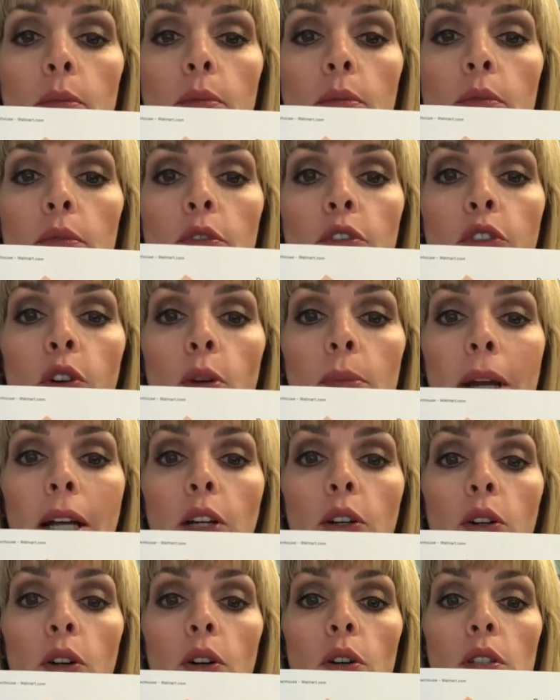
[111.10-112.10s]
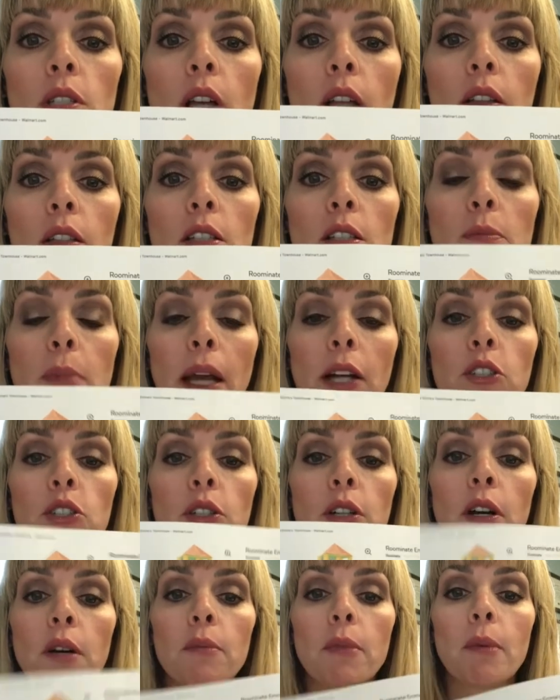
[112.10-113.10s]
for my girls on the
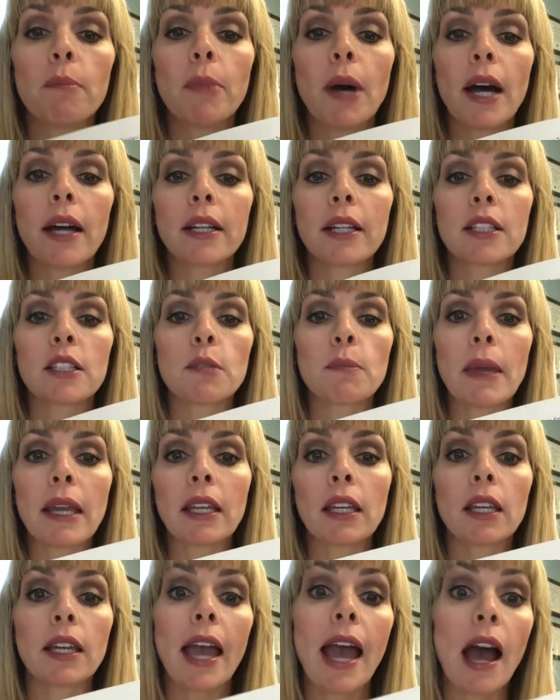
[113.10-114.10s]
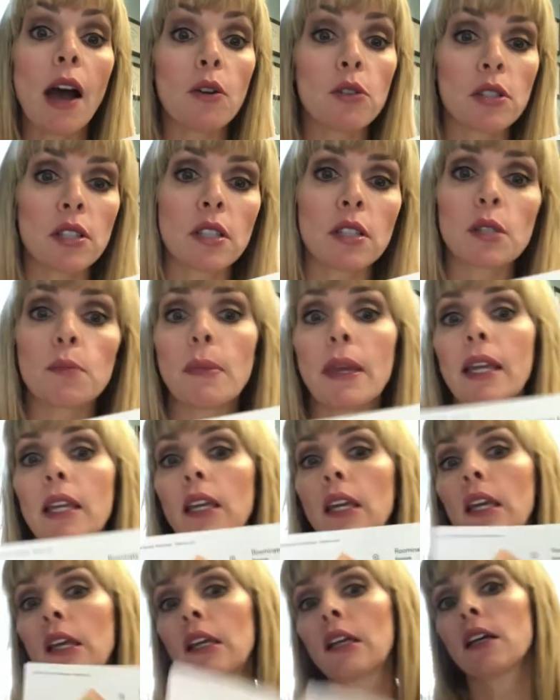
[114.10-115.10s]
spectrum, but it's making houses,
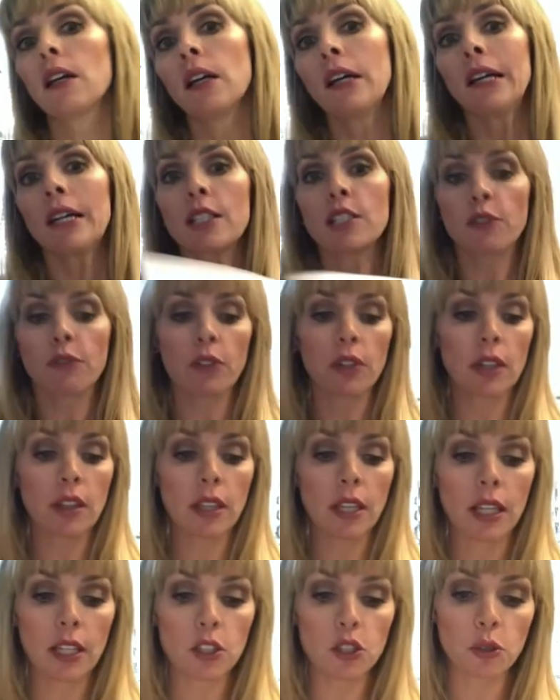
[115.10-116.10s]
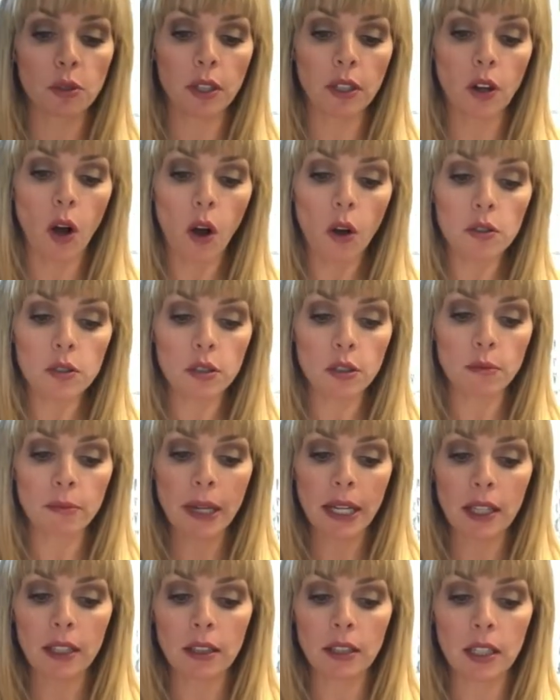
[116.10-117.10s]
making different things. You can also
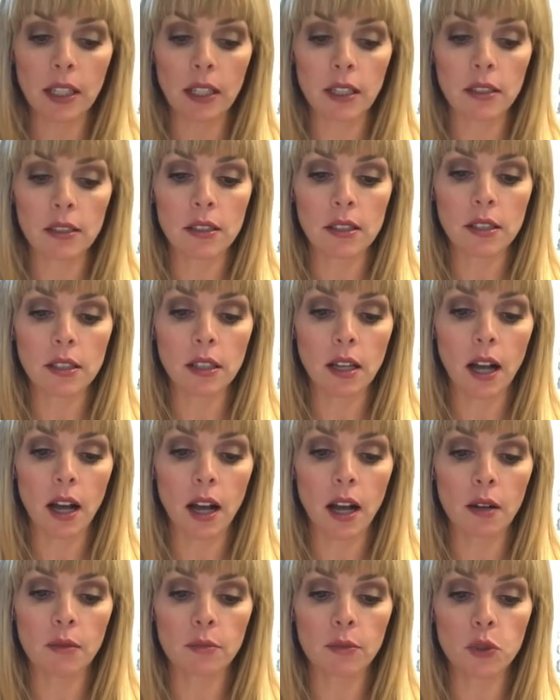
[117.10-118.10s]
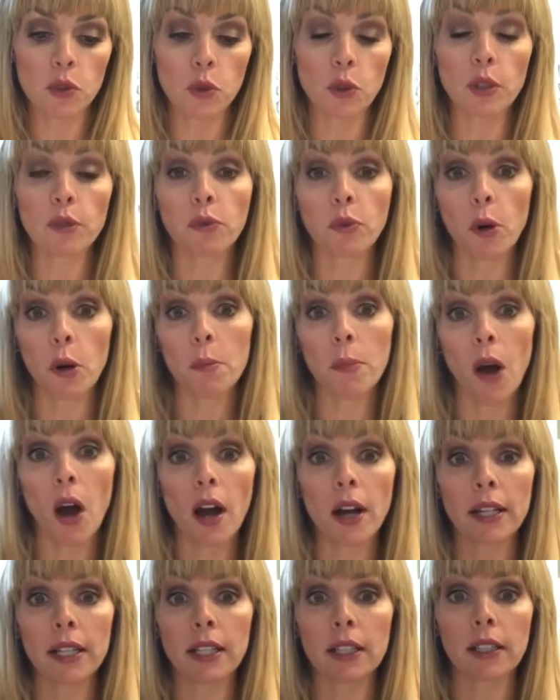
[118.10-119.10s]
make these sort of
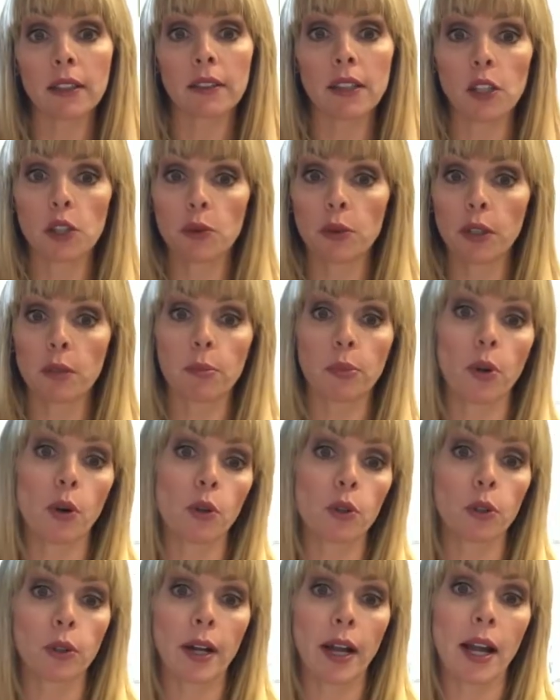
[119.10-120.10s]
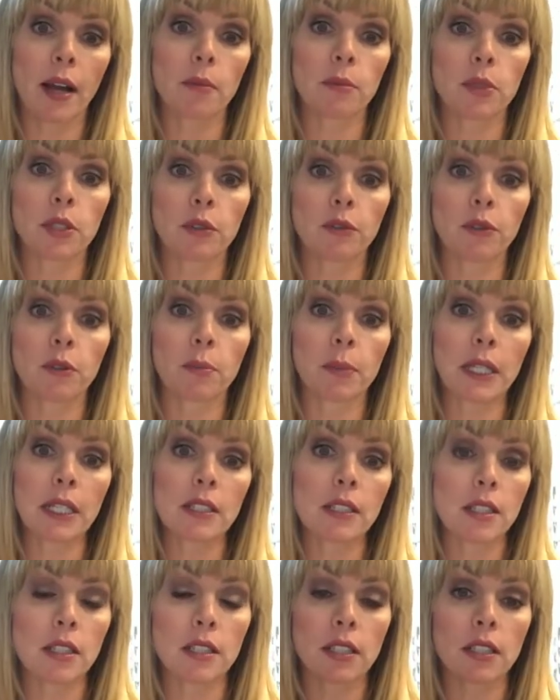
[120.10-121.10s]
robotic that you can program different
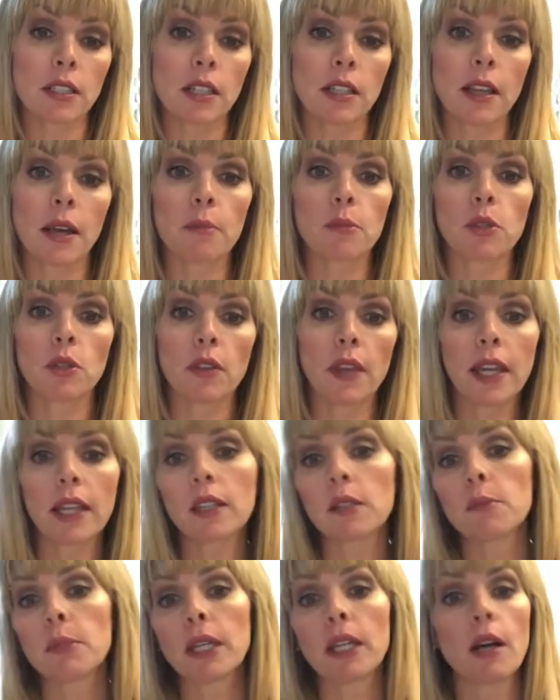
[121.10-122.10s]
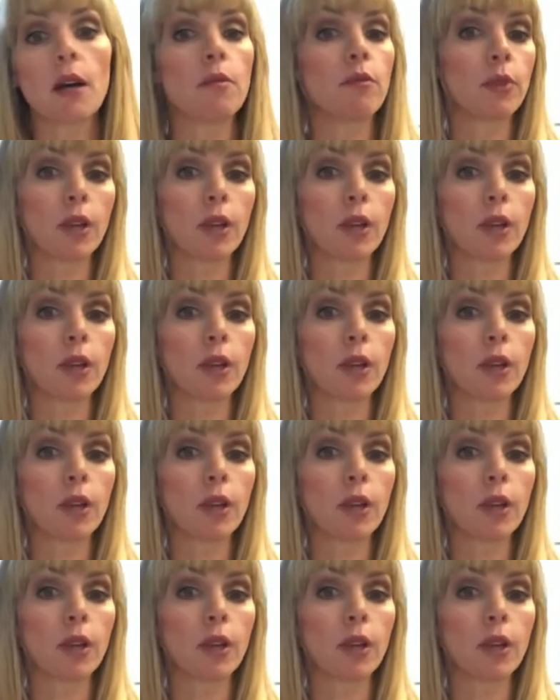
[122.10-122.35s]
pieces into them so they can become,